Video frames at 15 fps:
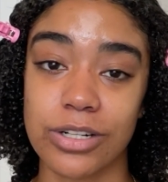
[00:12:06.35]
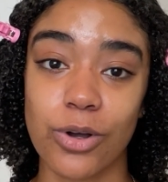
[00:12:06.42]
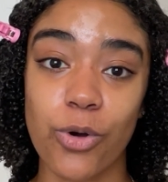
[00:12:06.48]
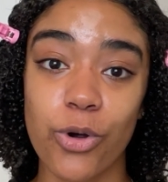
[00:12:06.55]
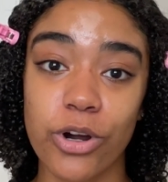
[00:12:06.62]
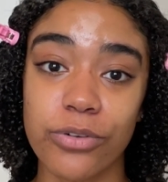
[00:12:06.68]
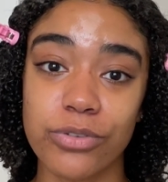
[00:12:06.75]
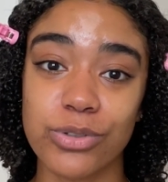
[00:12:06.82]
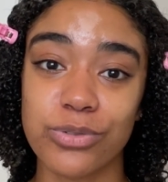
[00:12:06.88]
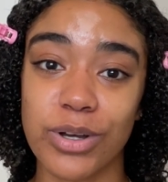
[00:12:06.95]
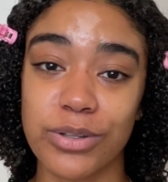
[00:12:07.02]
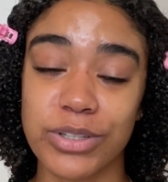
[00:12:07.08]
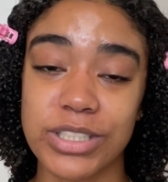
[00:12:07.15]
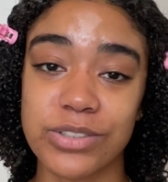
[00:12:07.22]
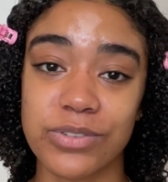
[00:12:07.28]
Or if you
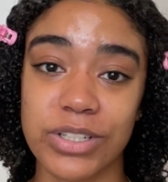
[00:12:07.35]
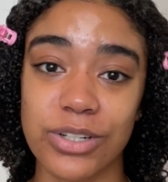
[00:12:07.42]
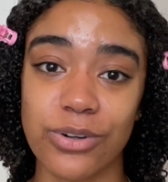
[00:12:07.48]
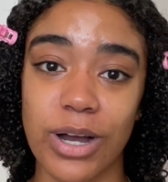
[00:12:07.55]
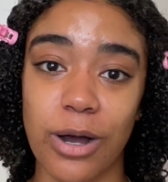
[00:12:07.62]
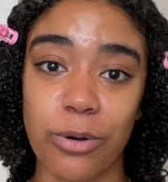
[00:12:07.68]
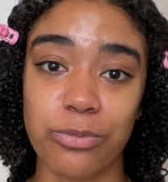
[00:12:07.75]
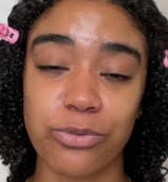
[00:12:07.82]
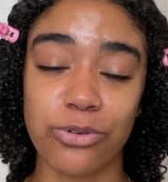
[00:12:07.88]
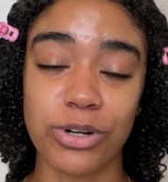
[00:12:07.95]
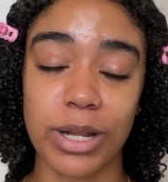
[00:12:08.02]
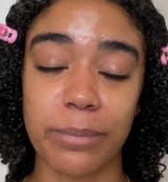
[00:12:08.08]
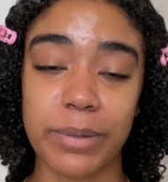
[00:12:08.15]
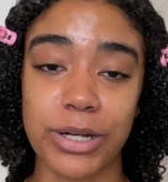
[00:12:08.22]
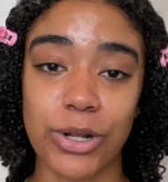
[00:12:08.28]
found this video helpful,
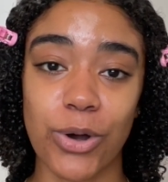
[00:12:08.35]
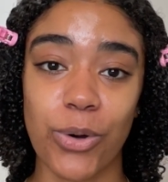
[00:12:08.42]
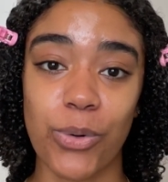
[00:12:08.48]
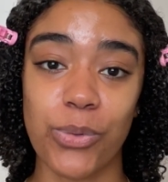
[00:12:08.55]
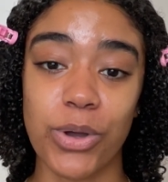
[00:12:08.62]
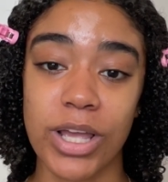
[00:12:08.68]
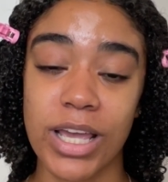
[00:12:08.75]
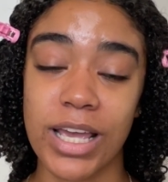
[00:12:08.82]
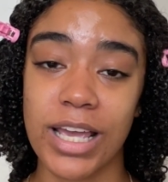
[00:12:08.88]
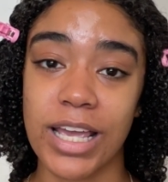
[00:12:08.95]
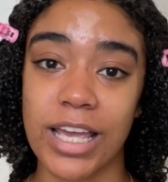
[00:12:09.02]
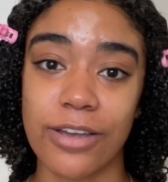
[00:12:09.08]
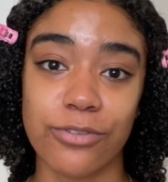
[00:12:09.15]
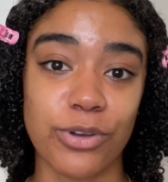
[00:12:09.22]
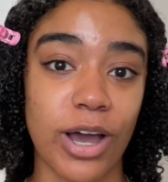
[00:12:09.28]
let me know
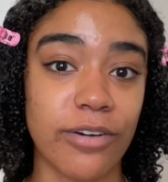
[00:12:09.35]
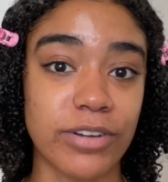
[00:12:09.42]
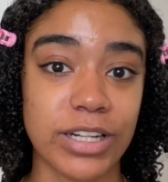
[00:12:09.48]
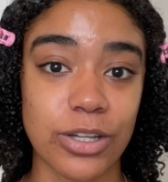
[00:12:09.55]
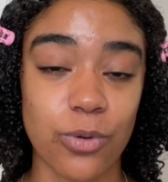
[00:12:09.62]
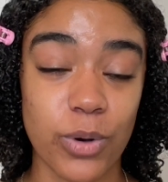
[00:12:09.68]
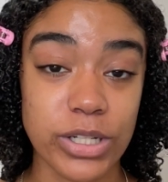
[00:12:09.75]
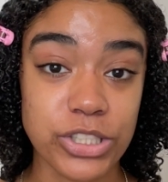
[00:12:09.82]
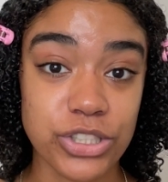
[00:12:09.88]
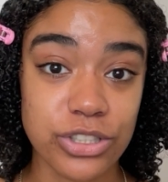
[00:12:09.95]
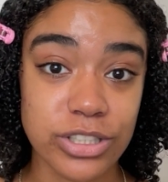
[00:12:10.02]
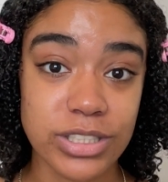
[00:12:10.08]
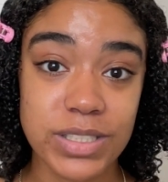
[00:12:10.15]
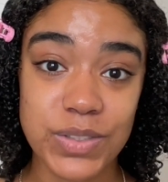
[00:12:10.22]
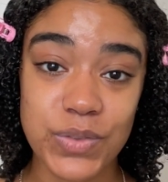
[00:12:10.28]
if you have any
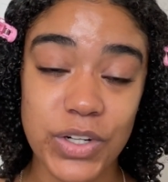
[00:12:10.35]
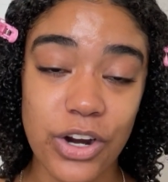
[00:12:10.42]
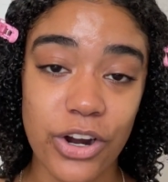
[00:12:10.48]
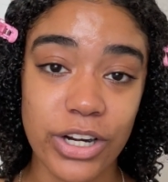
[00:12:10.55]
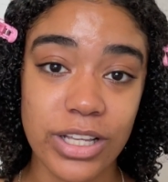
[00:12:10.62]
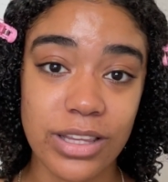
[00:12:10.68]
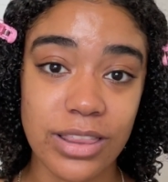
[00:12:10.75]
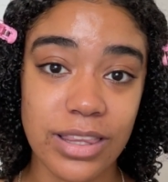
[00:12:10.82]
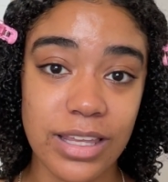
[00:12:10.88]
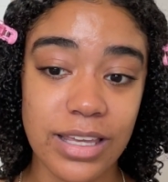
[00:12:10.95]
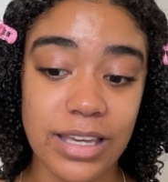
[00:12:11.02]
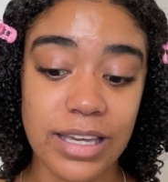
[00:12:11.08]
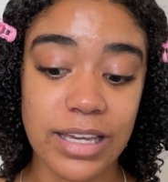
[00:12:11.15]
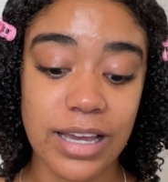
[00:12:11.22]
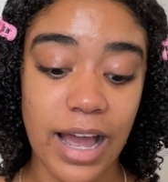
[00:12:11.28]
questions regarding
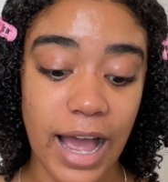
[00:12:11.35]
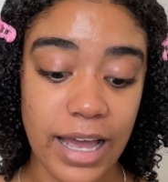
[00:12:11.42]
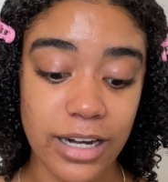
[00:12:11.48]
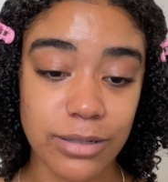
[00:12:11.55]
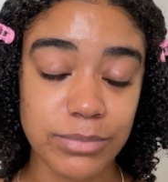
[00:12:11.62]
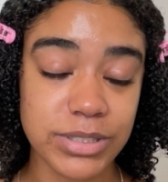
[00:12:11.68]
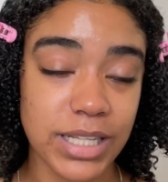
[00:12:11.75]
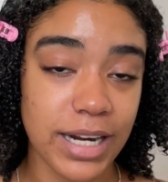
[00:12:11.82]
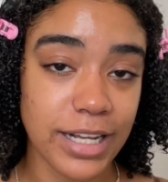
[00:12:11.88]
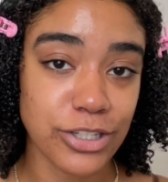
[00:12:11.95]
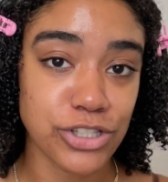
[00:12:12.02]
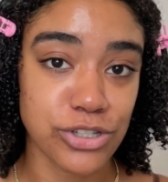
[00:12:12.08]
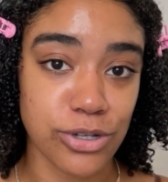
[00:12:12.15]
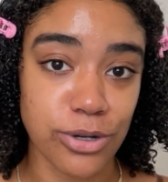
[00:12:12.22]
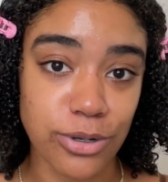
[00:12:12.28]
the items that I
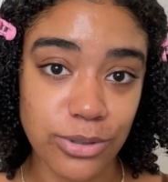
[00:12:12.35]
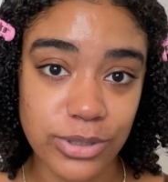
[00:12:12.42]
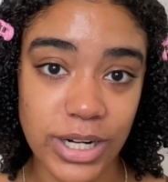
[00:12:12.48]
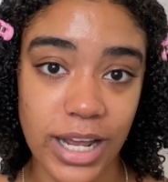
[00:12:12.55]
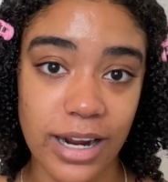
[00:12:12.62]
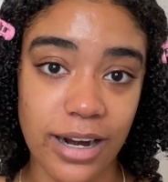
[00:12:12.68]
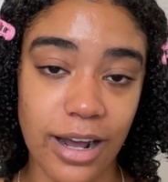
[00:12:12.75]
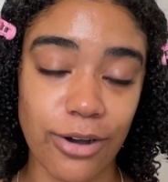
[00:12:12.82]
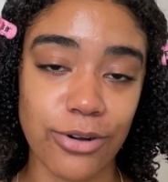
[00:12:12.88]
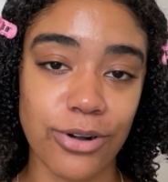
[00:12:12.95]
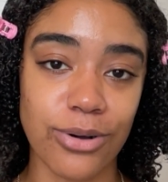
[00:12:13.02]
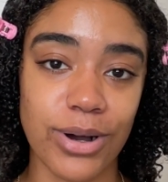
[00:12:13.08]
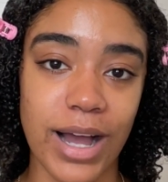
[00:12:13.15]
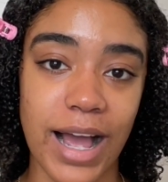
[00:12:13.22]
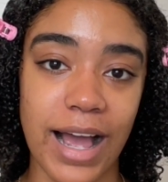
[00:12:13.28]
showed, and I'll
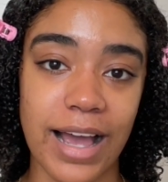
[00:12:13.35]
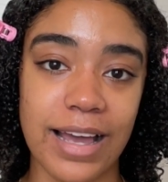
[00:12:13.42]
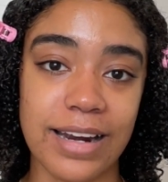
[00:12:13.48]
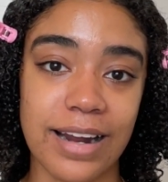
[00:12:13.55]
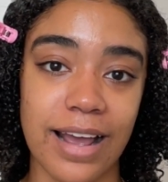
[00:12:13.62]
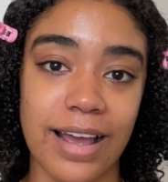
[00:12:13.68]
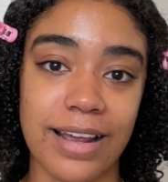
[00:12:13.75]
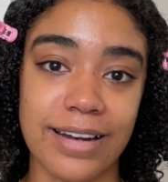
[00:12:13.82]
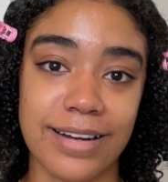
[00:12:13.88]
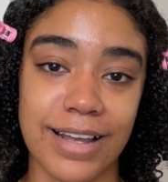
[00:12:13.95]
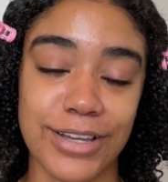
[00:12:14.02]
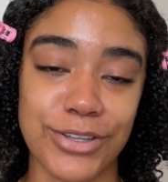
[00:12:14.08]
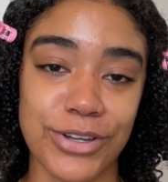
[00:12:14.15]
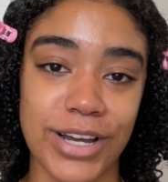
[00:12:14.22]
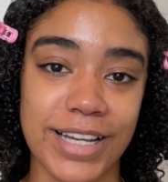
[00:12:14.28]
go ahead and let
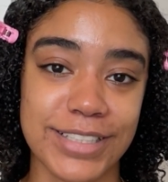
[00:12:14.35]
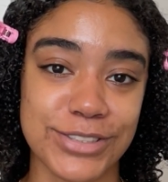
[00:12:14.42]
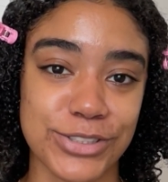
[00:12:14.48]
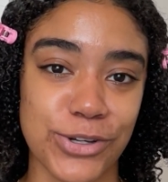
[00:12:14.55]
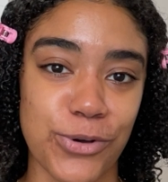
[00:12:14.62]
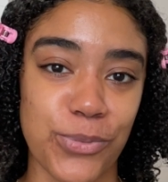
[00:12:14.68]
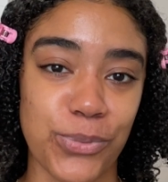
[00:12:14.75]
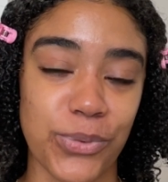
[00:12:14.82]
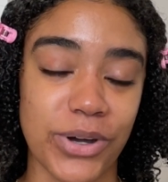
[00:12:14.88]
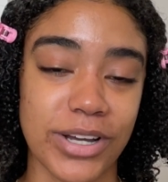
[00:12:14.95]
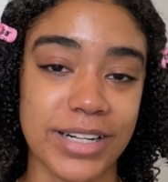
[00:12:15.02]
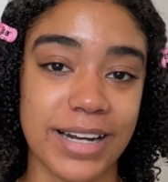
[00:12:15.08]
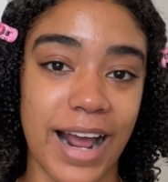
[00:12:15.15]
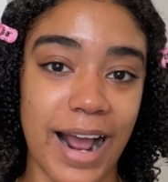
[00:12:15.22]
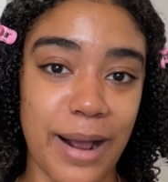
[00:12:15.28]
you guys know
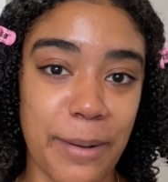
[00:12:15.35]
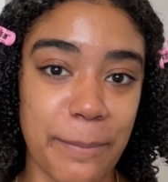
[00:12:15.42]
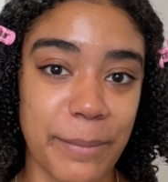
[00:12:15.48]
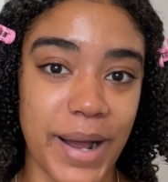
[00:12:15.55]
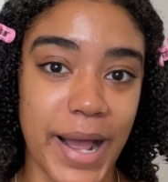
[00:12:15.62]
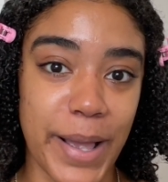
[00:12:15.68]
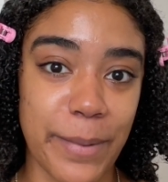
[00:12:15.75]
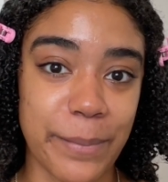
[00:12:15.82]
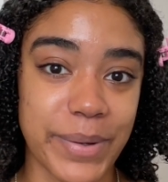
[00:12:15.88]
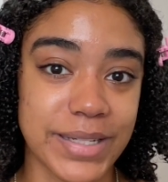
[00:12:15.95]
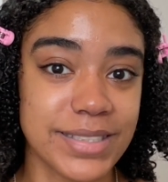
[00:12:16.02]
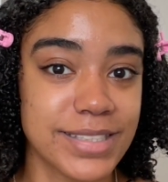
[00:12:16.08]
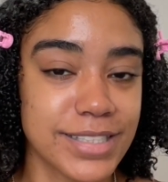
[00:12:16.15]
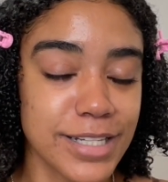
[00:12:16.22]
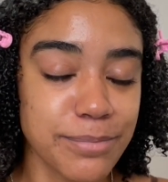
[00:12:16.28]
what my
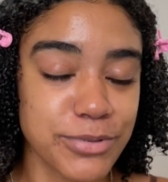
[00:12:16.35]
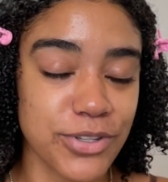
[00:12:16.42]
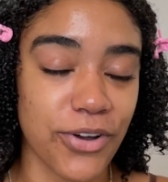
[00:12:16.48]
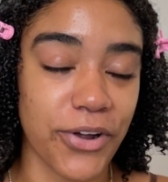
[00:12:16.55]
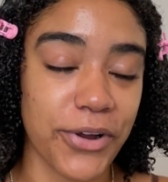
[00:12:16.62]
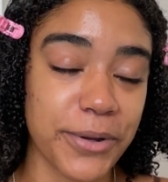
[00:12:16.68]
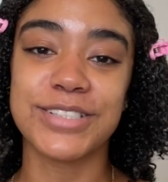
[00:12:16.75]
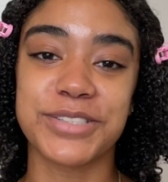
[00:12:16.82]
best tips are.